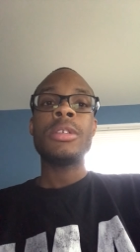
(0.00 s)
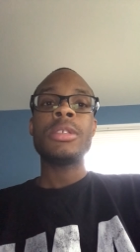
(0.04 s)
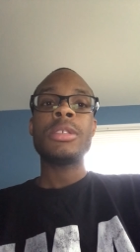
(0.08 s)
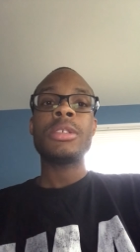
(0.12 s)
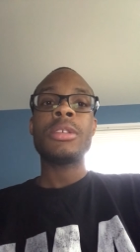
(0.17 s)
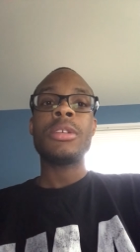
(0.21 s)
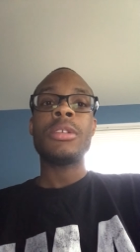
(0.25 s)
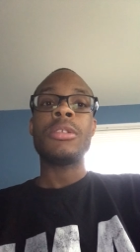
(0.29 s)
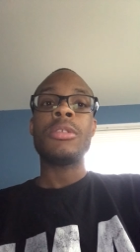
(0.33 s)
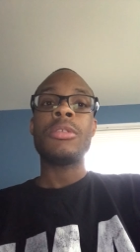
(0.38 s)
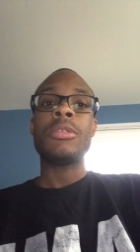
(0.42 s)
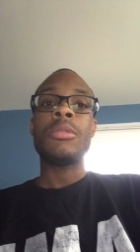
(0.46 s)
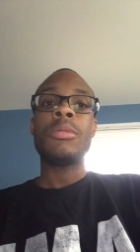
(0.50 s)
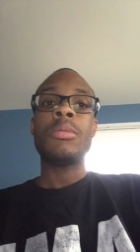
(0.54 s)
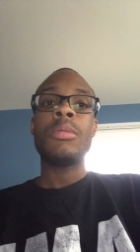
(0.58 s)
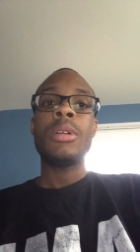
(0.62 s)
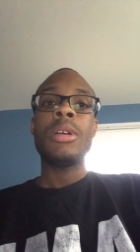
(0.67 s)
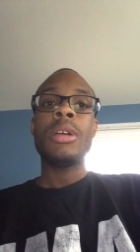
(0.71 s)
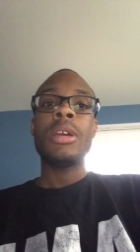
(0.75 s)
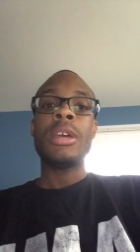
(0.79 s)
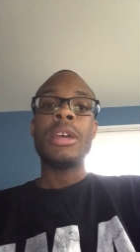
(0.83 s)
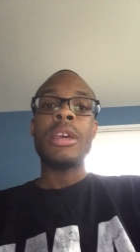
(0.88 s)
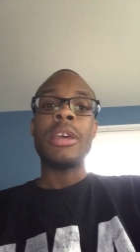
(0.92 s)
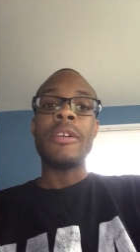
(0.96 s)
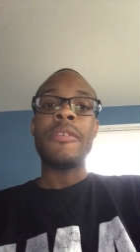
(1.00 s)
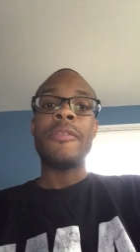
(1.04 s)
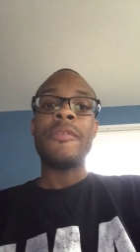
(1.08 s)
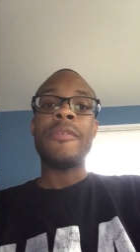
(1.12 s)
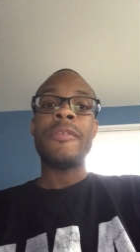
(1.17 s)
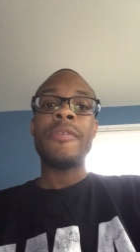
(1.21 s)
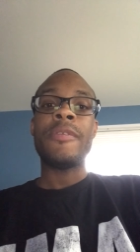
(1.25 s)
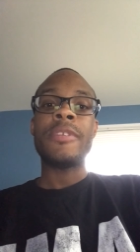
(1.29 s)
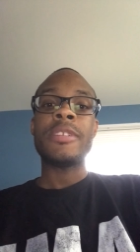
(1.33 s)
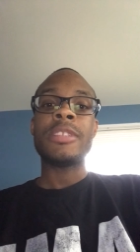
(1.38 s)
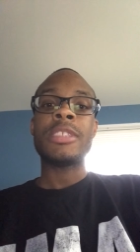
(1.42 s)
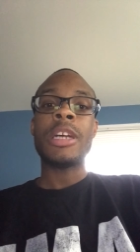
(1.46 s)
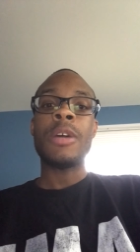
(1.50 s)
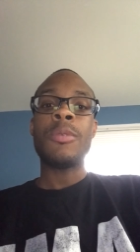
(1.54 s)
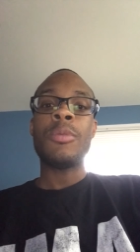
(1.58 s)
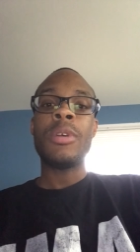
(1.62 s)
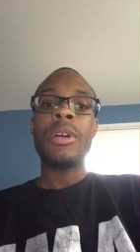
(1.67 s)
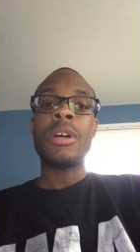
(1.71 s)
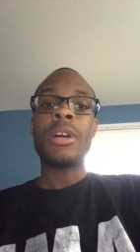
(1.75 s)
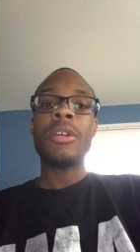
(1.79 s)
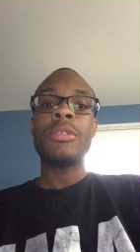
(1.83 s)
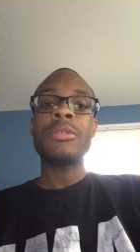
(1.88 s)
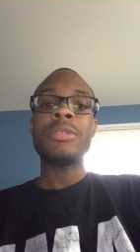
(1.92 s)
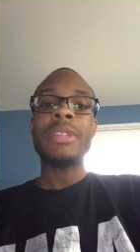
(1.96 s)
So if
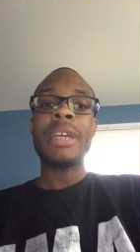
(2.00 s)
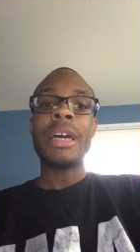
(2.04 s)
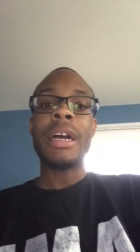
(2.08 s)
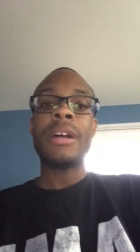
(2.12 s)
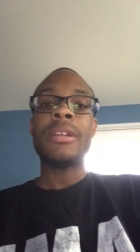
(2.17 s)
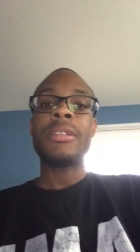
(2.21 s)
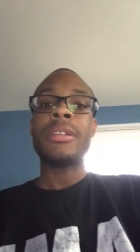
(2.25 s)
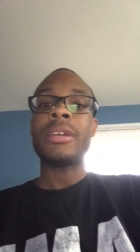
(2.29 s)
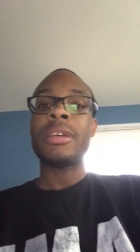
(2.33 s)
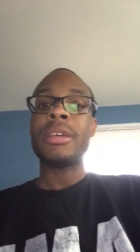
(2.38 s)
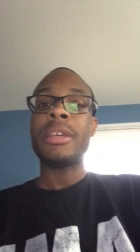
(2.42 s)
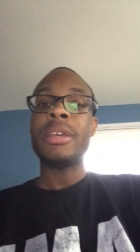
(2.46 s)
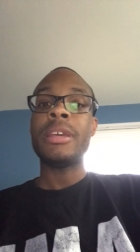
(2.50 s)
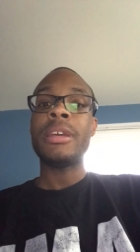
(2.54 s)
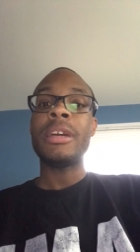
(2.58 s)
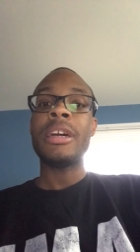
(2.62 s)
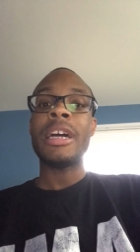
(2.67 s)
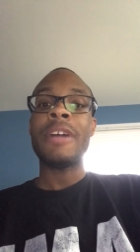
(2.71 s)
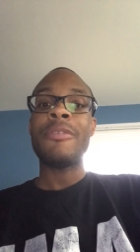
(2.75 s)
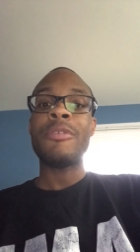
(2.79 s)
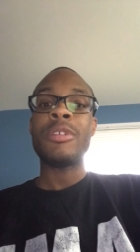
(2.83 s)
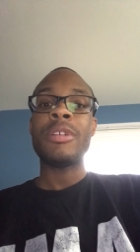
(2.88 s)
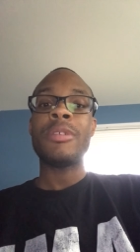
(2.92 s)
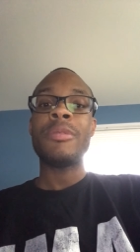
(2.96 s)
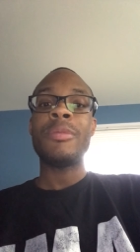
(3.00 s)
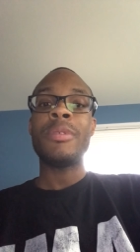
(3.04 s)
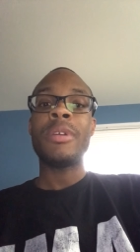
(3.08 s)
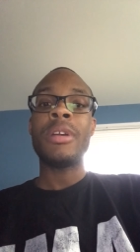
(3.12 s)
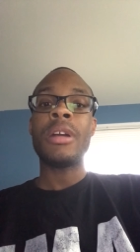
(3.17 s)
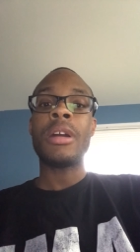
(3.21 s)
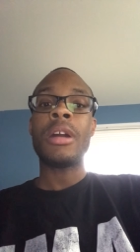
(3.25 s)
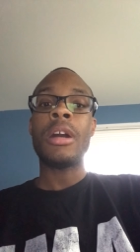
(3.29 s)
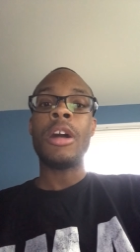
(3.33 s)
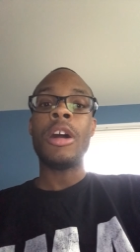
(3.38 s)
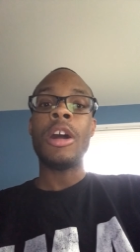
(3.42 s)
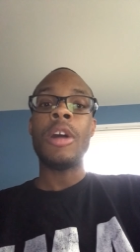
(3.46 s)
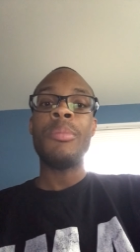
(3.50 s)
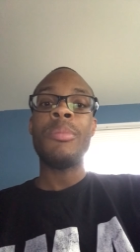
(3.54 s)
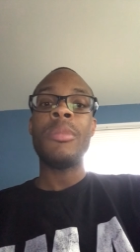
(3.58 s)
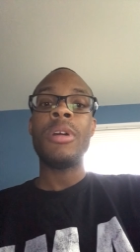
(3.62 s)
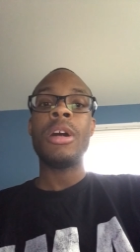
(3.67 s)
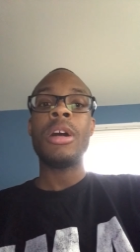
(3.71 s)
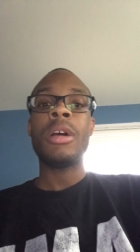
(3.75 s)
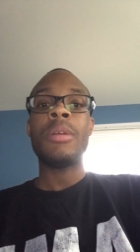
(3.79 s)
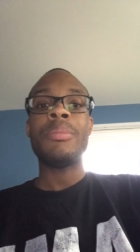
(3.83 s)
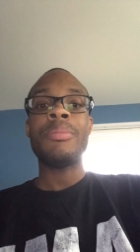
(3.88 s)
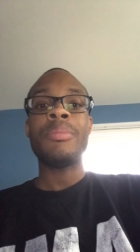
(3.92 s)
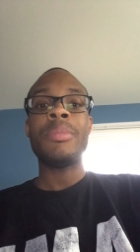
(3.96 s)
someone goes down there, he could have we could call him
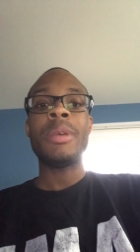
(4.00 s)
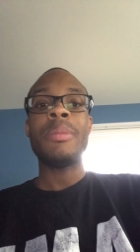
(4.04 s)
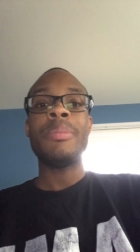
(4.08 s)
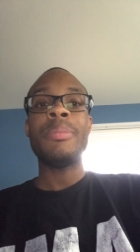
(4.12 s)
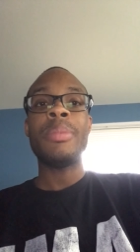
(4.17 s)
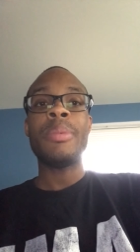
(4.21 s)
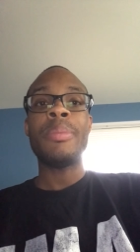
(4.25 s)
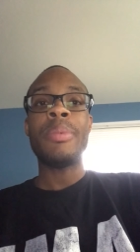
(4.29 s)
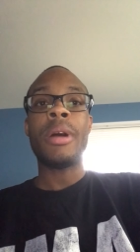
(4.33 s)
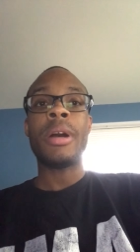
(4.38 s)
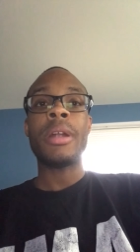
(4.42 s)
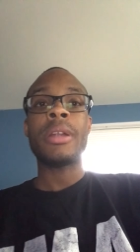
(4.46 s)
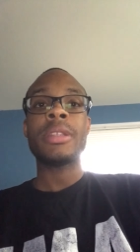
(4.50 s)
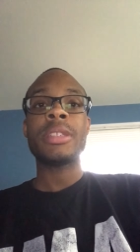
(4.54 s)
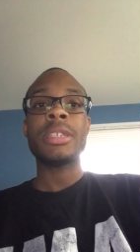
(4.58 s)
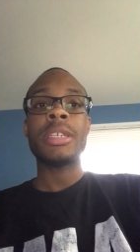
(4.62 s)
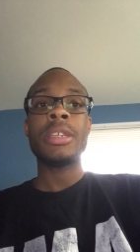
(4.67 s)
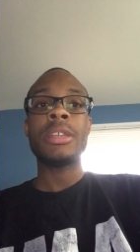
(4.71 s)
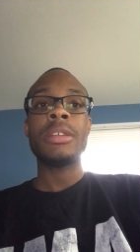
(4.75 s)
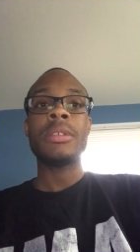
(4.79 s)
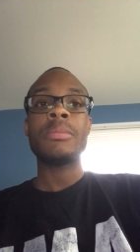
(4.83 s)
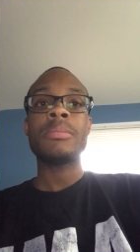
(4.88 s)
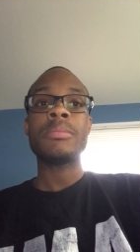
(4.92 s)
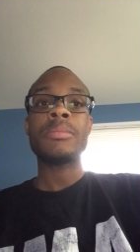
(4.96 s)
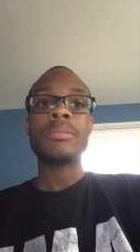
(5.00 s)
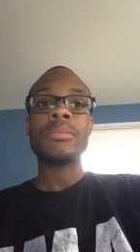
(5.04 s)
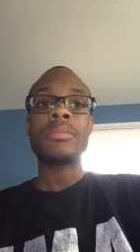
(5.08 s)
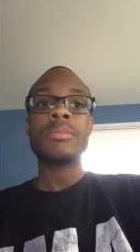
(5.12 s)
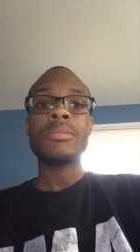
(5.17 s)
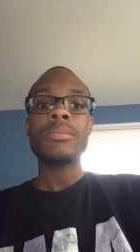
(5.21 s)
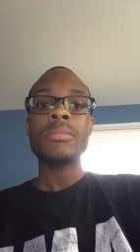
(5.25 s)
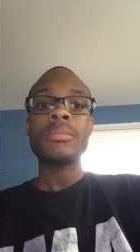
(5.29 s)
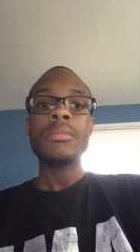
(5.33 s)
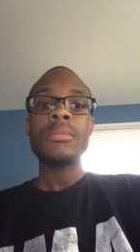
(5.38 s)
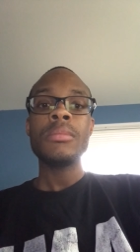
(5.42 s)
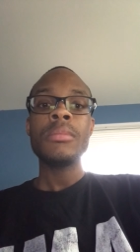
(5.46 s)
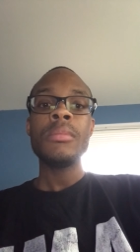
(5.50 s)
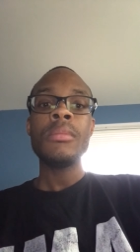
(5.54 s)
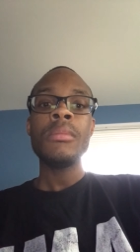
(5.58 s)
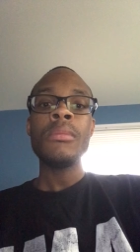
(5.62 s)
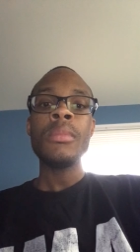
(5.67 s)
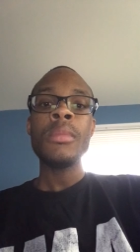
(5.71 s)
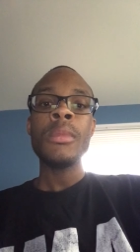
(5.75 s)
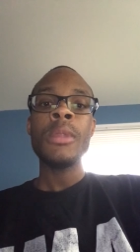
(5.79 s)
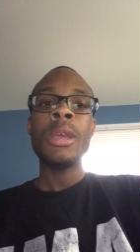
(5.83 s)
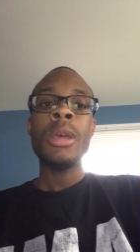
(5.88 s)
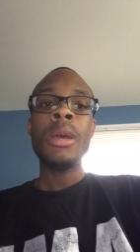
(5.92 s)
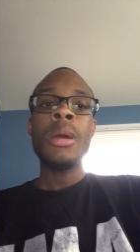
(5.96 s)
up and be part of the team.
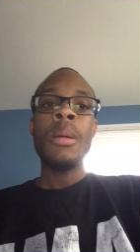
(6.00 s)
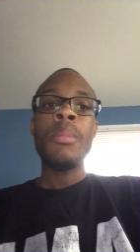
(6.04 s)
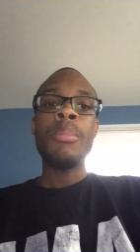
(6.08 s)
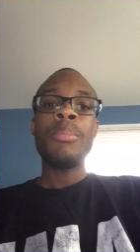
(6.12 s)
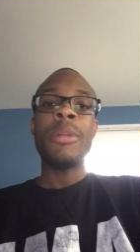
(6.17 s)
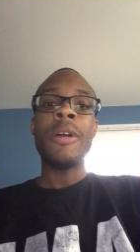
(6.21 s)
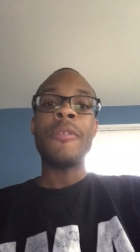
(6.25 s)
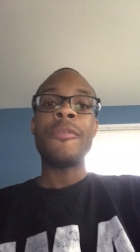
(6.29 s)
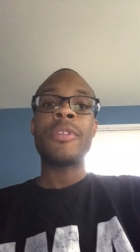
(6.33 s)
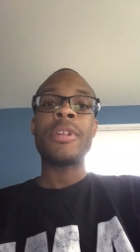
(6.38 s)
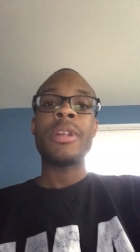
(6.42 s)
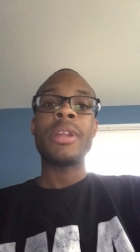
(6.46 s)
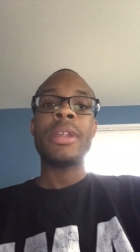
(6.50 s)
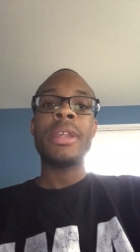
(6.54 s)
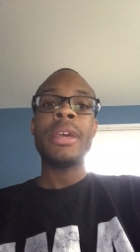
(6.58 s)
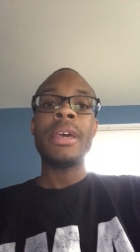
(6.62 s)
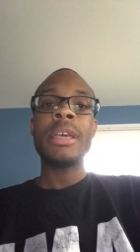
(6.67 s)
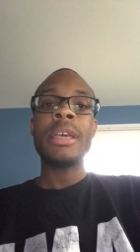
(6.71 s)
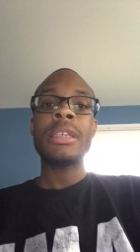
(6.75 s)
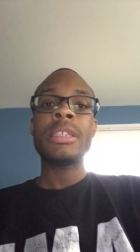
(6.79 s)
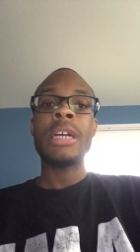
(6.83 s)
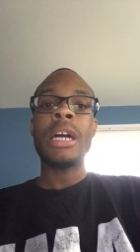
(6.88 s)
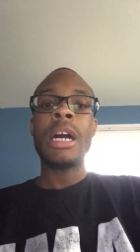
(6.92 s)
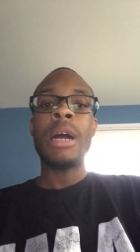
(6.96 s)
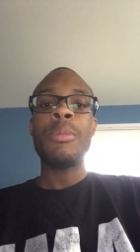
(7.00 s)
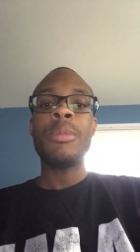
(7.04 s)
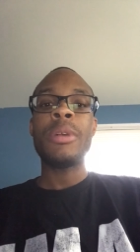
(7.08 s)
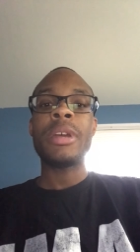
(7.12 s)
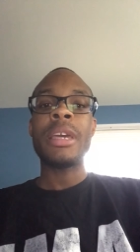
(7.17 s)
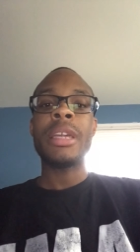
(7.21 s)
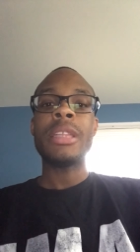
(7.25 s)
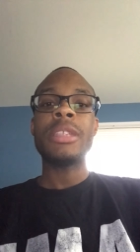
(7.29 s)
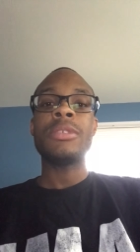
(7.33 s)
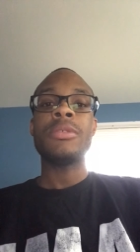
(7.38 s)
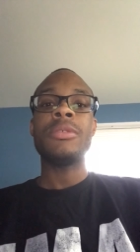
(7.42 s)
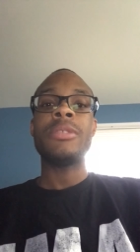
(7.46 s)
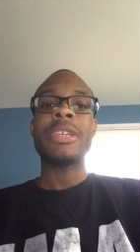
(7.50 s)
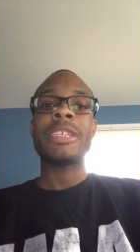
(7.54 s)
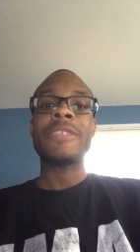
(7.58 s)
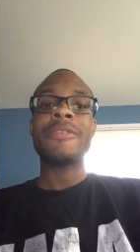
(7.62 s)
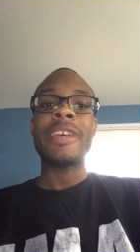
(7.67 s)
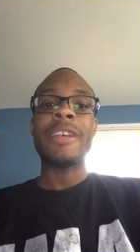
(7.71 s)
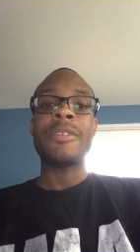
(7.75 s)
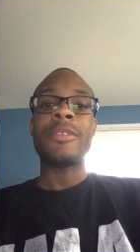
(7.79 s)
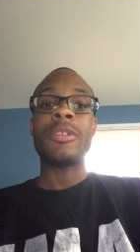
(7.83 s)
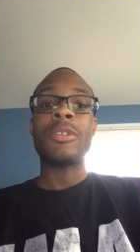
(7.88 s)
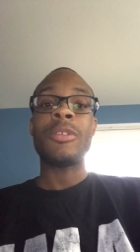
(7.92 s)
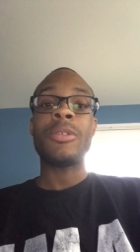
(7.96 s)
But for the next, I'm gonna get to the next
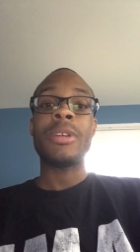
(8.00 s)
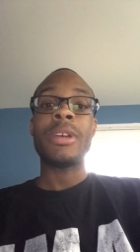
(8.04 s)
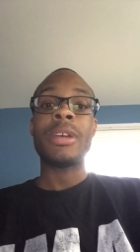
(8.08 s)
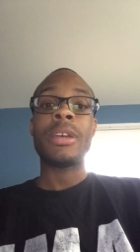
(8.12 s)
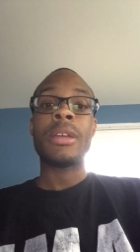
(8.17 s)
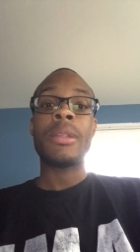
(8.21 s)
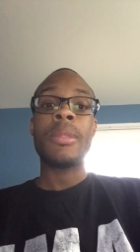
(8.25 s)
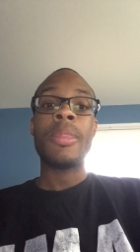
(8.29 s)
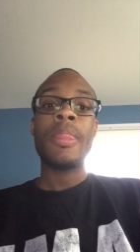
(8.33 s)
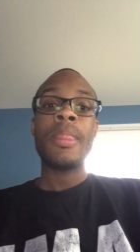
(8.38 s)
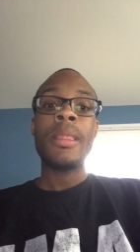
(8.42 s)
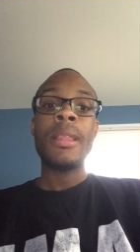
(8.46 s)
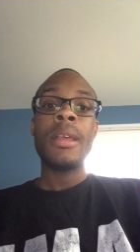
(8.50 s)
fan real quick.